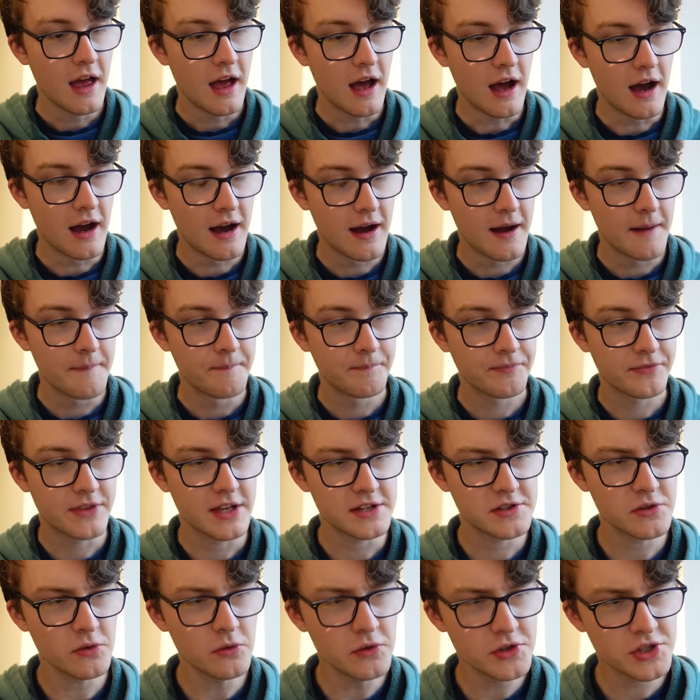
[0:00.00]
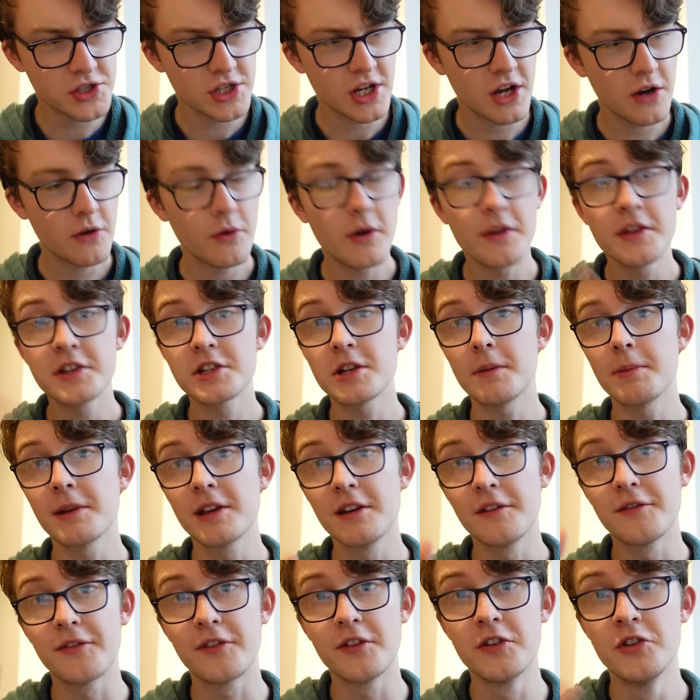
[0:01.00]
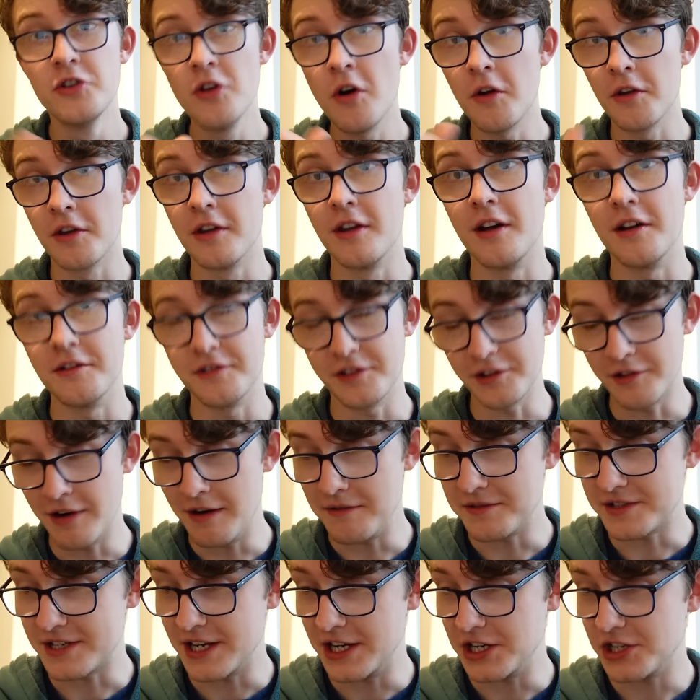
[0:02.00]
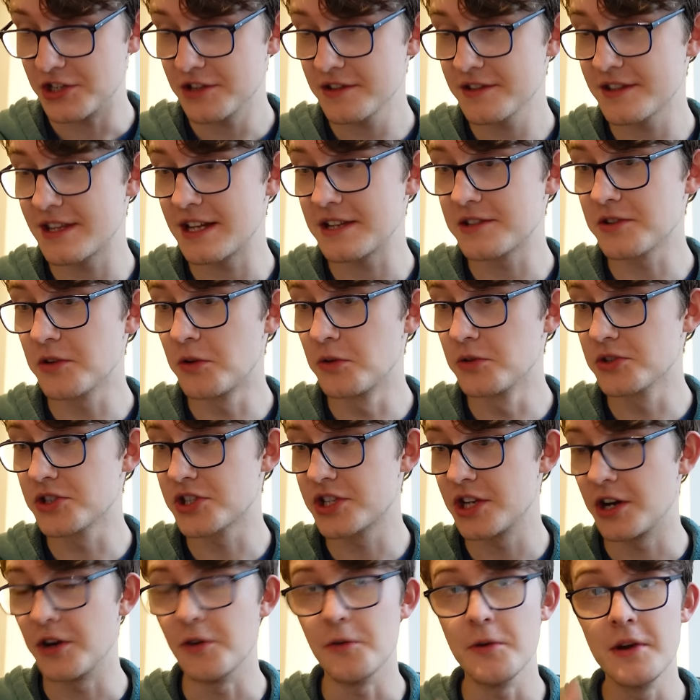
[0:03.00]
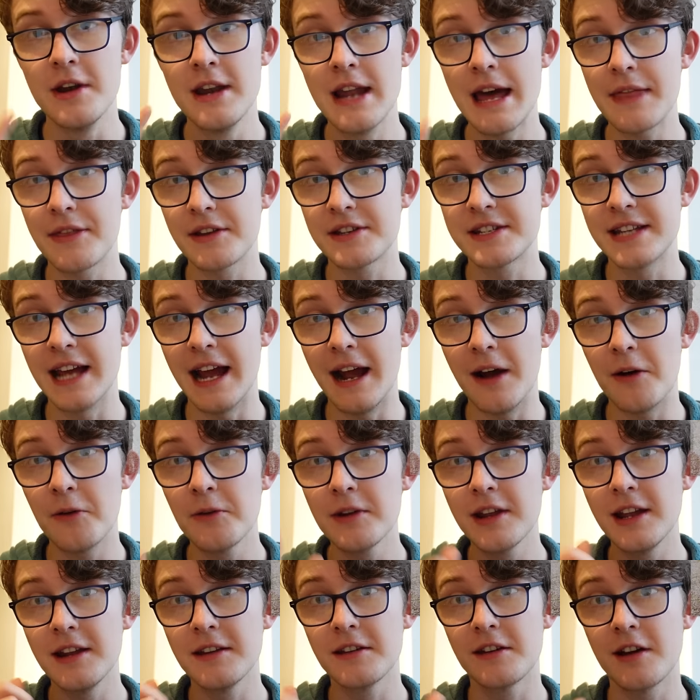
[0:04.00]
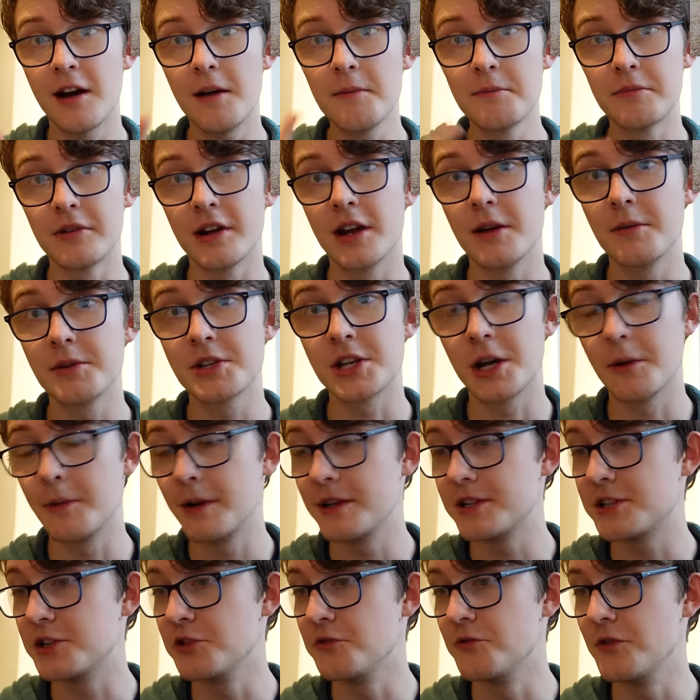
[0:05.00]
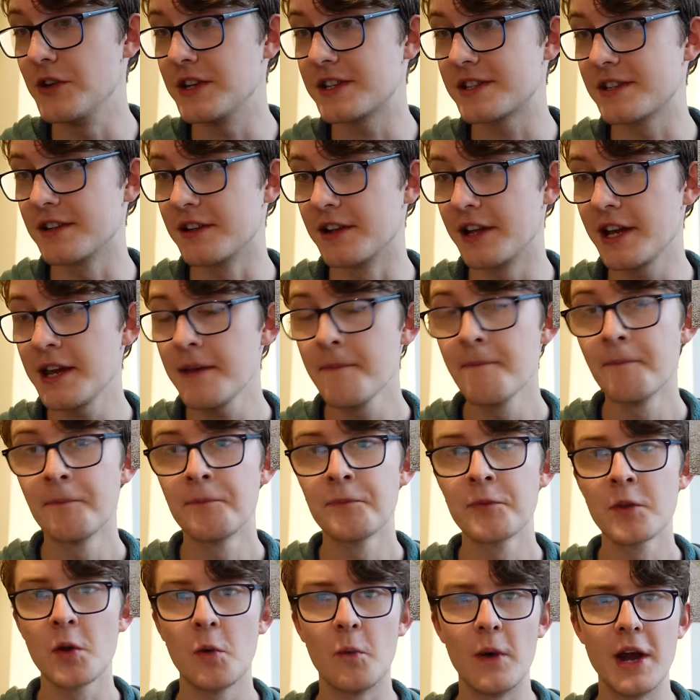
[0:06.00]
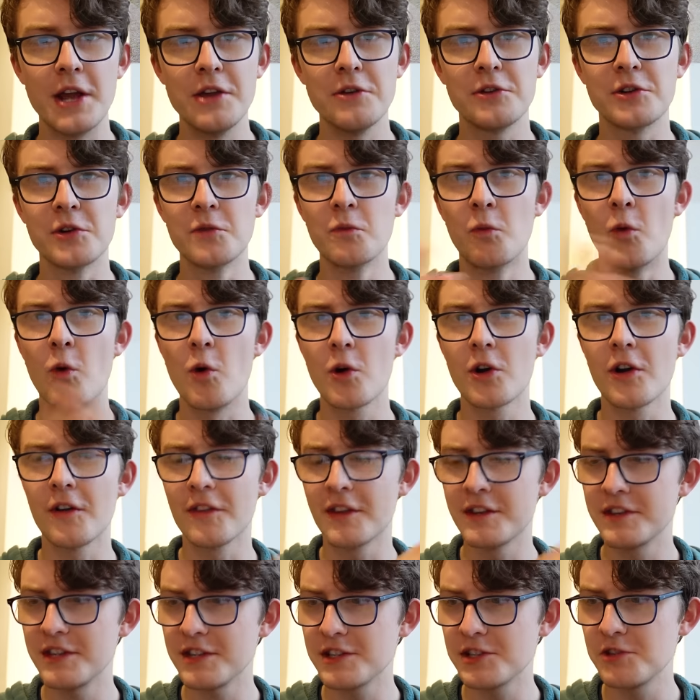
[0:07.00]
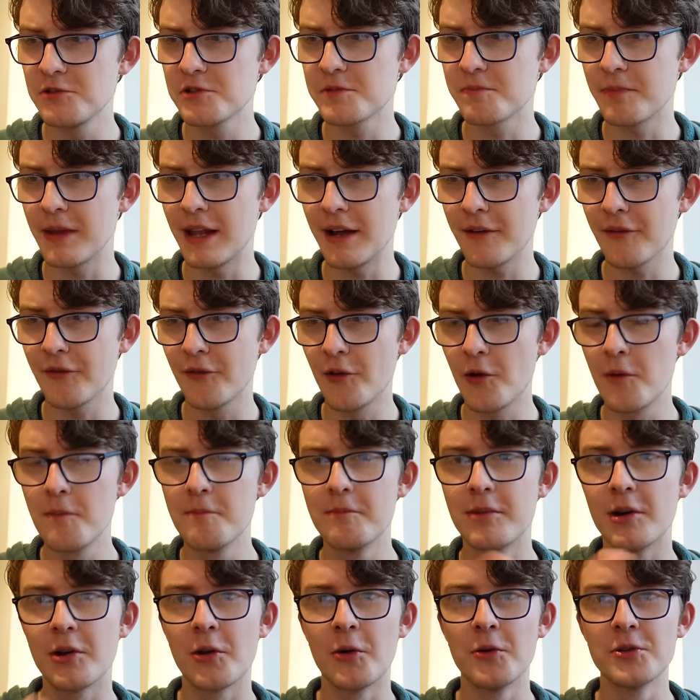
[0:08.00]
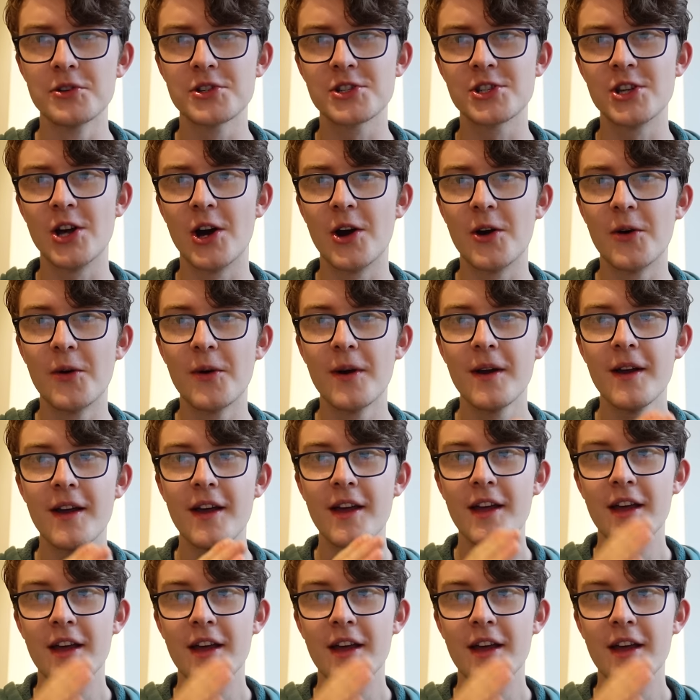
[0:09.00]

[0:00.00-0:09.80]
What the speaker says: There's also, on the topic of non-underground stations, there's also Nethertown in Cumbria, which I went to recently, where you can walk on the disused platform, but also